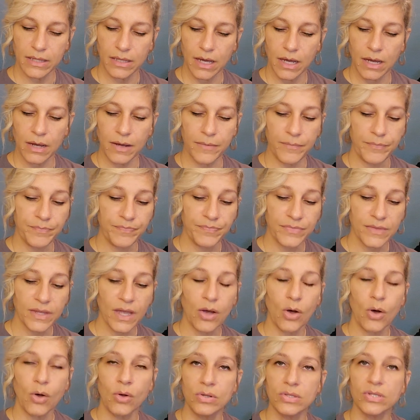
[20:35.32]

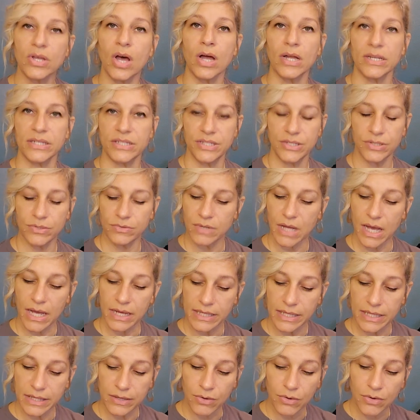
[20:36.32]
hold on to you, not
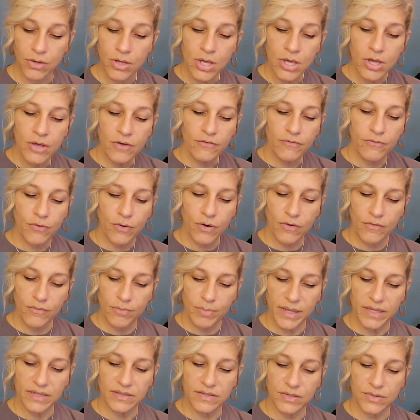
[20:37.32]
heal. Four of
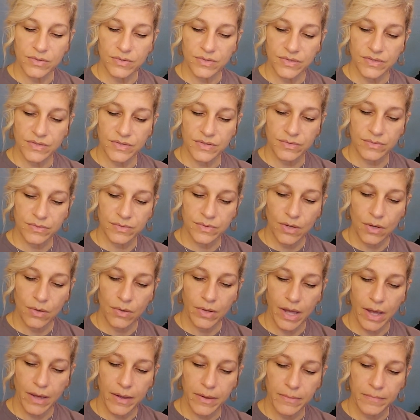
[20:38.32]
Pentacles.
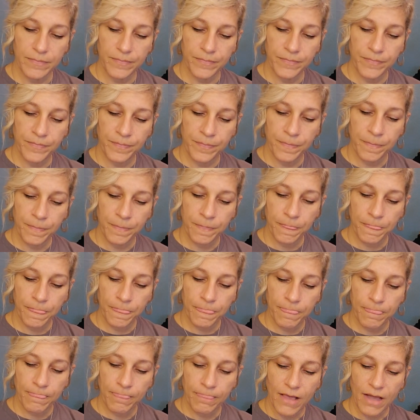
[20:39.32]
Okay.
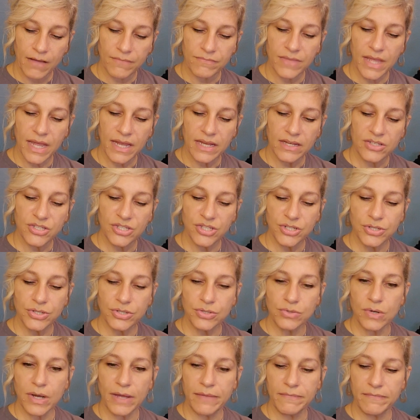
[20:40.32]
They're
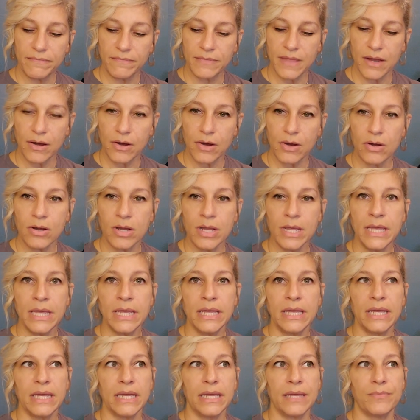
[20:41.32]
a
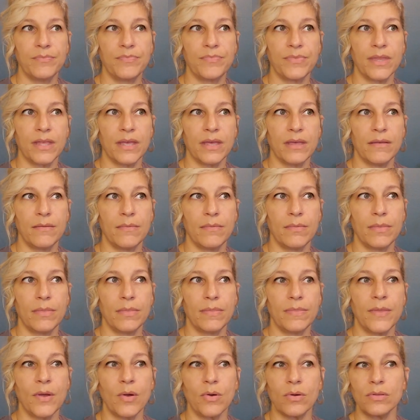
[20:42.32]

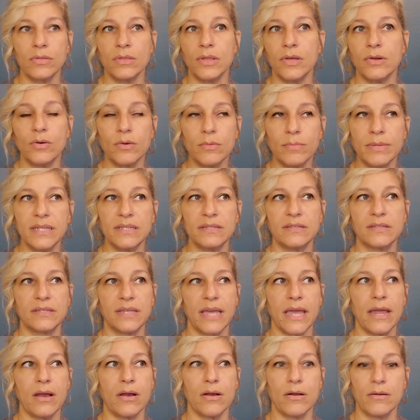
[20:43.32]
little bit
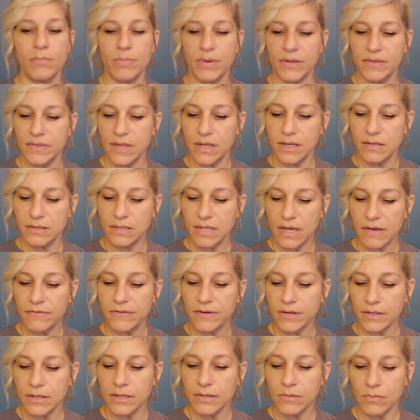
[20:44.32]
scared, but they
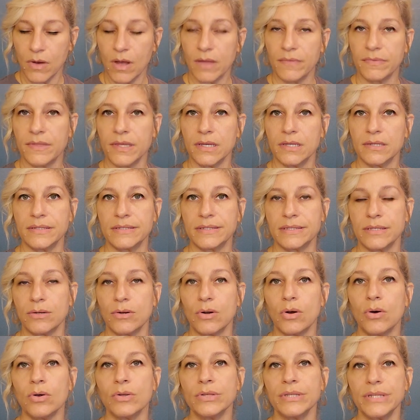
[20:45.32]
definitely want this. They're
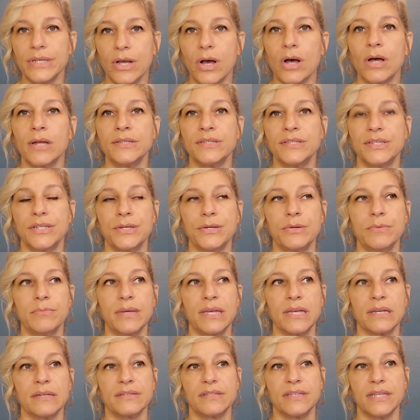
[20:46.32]
holding on to you
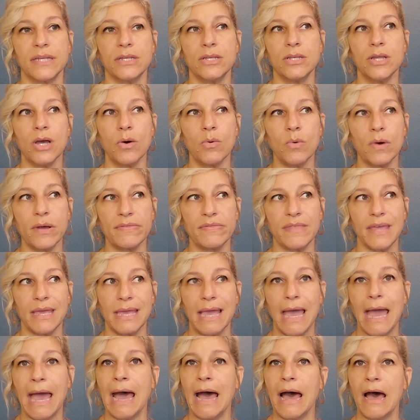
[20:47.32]
because they know what they
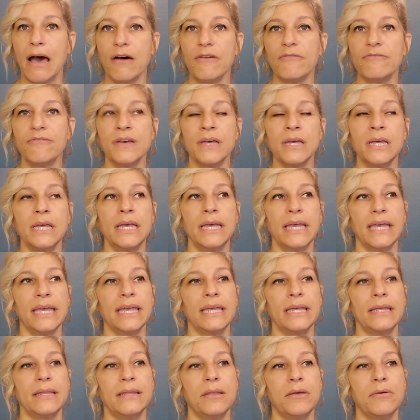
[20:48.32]
have
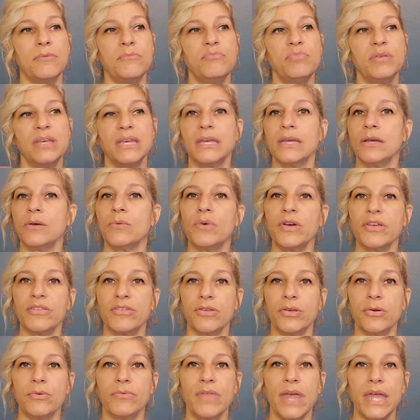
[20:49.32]
in being
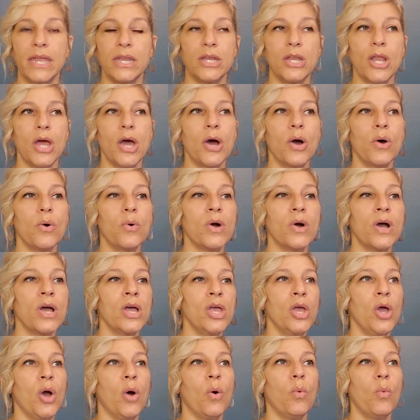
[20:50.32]
with you. They know
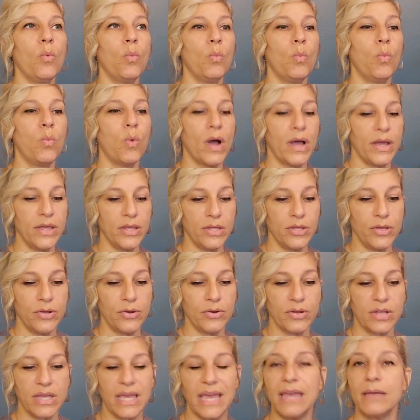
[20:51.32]
what
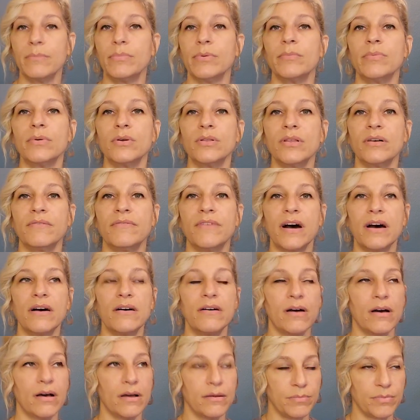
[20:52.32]
you're capable
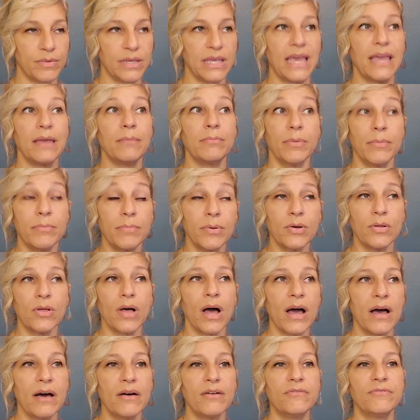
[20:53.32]

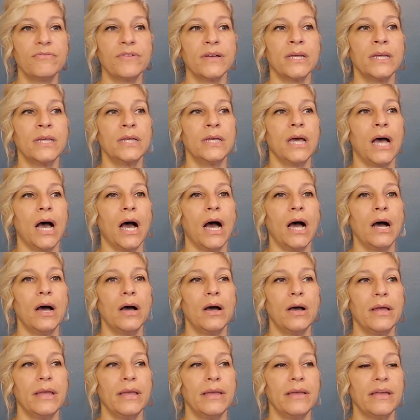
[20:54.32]
of,
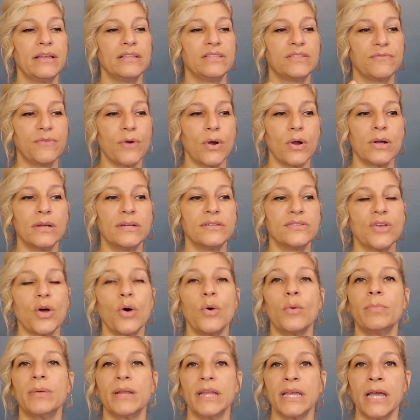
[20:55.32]
as far as
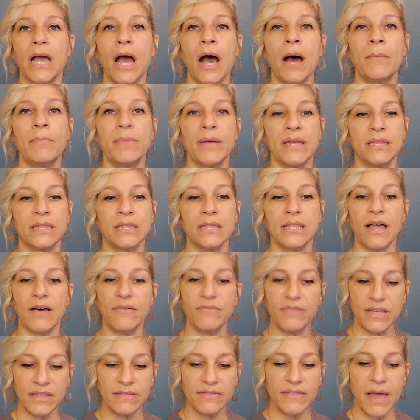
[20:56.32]
opening up and
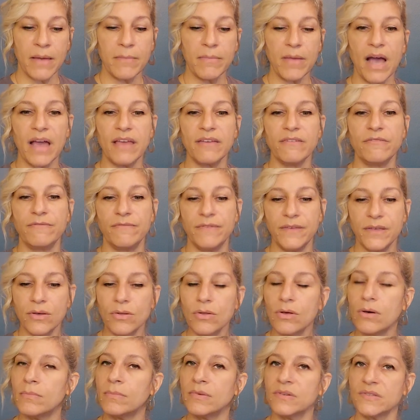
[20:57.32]
loving them. I
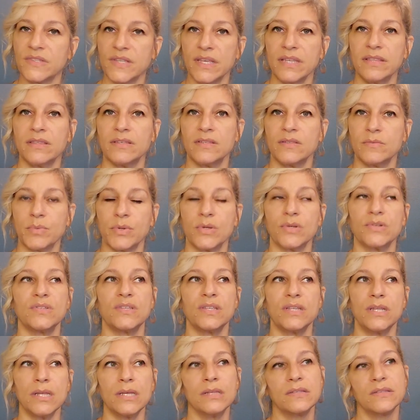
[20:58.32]
feel almost like this
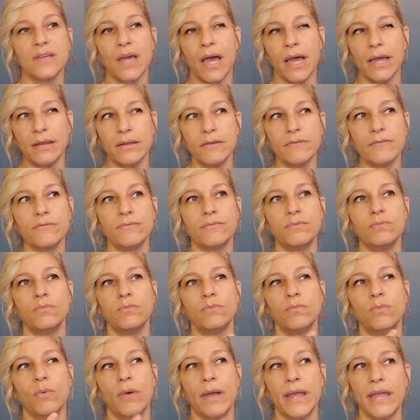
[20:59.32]
person is kind
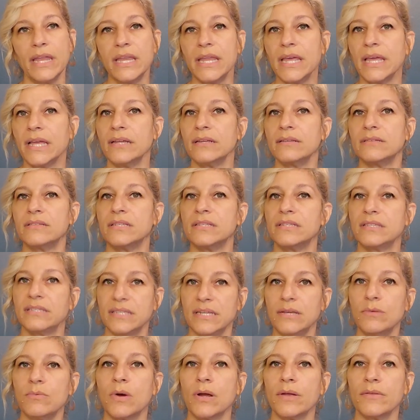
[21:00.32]
of waiting to
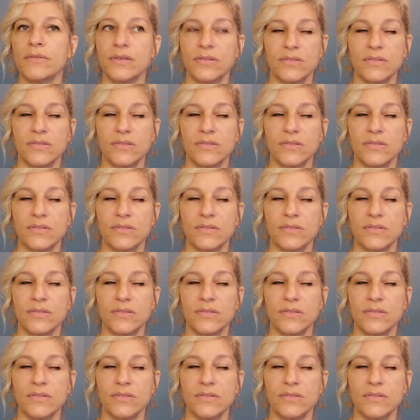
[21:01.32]
see where